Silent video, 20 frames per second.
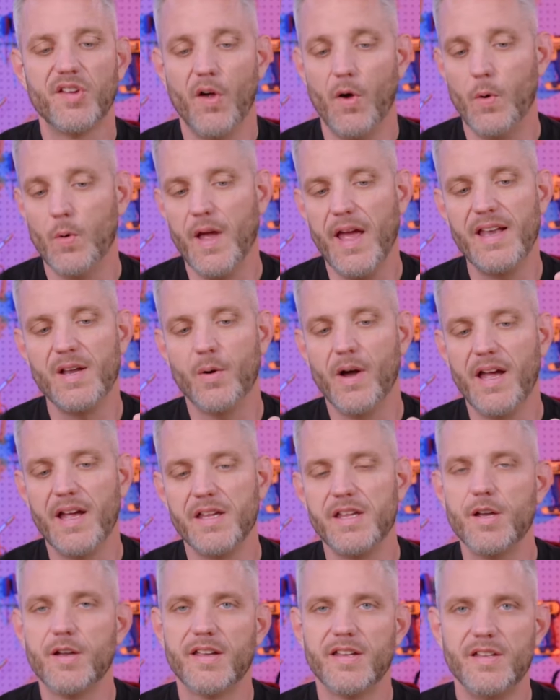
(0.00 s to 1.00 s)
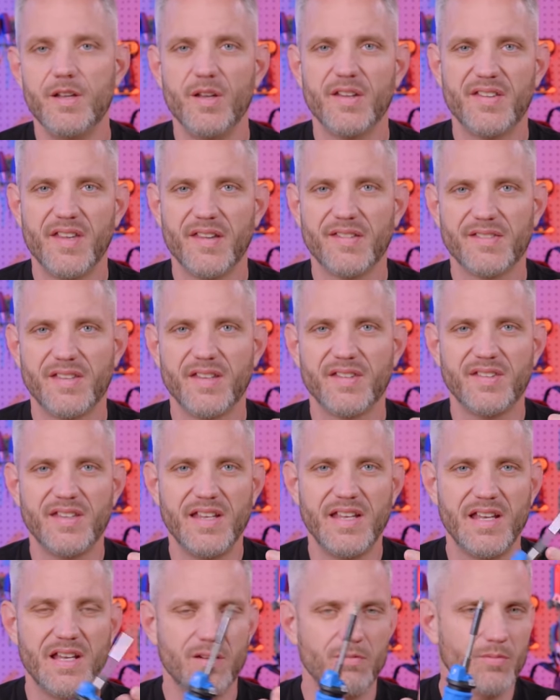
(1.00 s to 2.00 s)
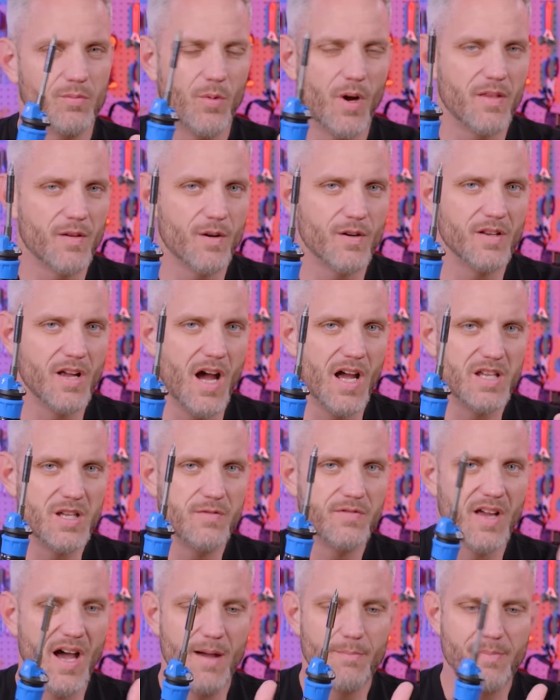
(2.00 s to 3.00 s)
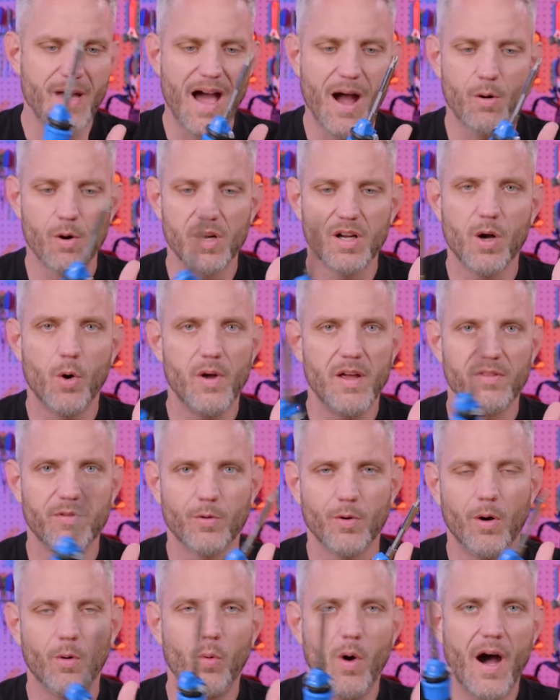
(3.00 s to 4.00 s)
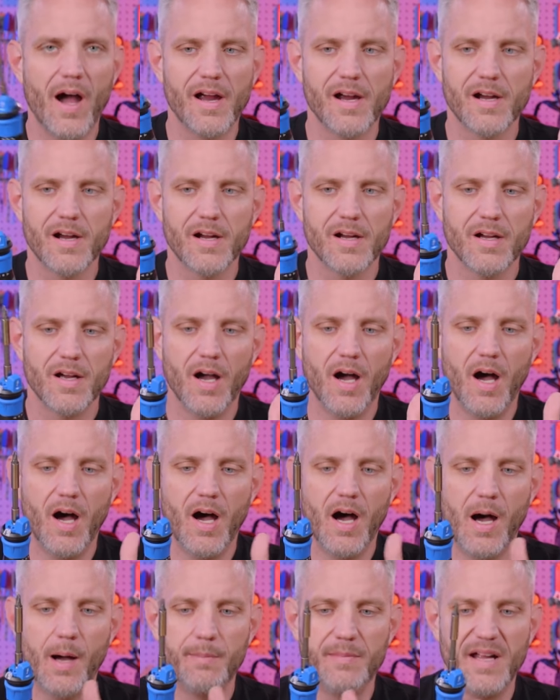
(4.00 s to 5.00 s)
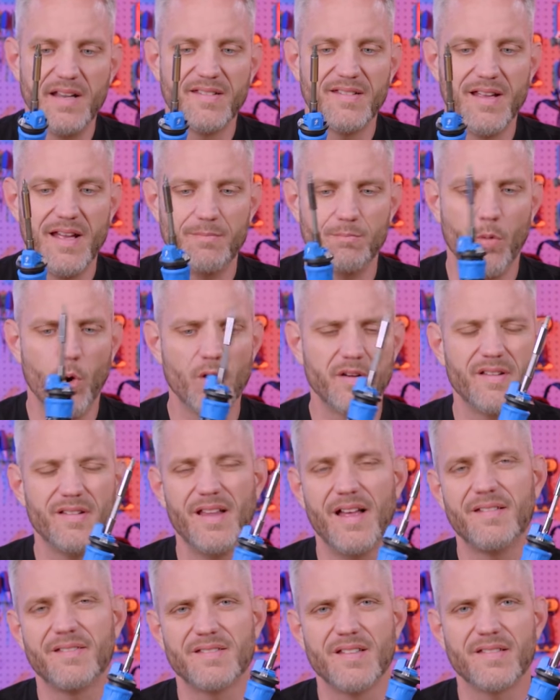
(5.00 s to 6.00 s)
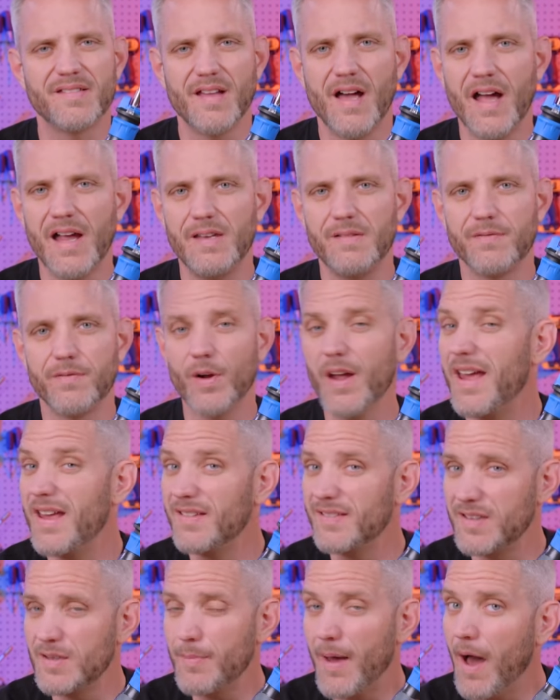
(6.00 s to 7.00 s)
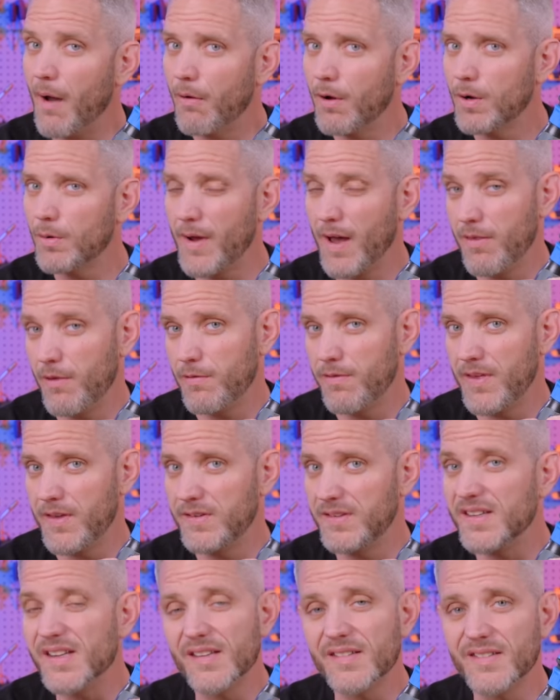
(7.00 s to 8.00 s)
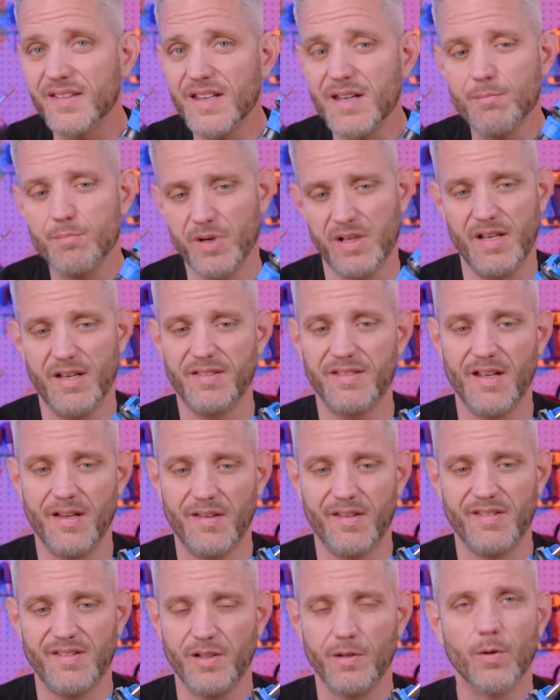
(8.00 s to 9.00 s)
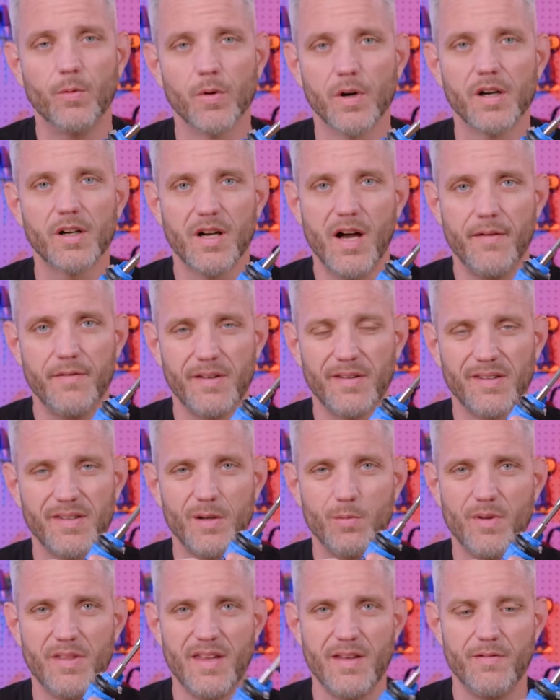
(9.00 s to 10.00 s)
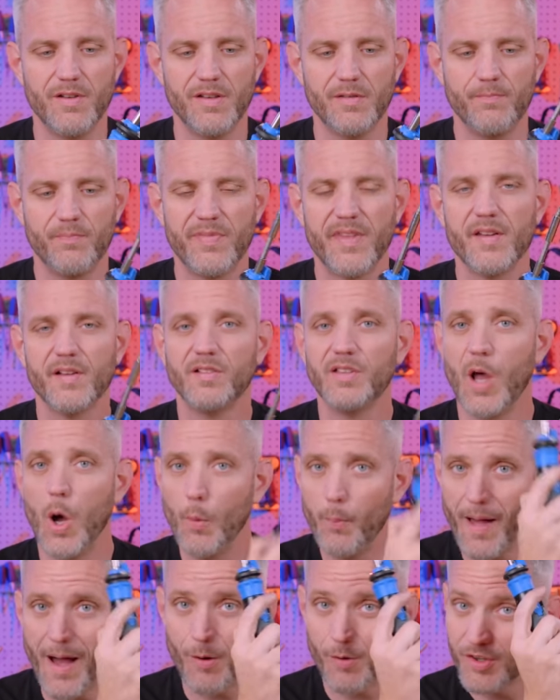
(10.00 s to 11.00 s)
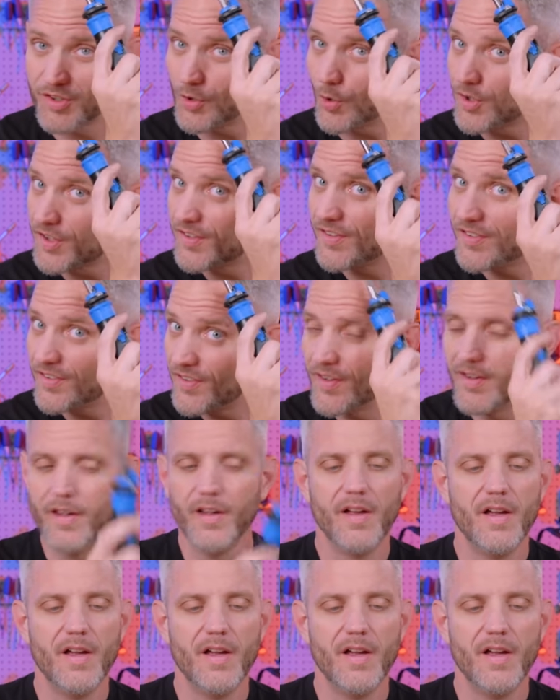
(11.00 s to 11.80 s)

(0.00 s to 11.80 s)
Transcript: So anyway, you can use this to see whether or not you've got power going through a wire. Um, it's more or less designed for AC power rather than DC, but it does still work, obviously, with even low power sources.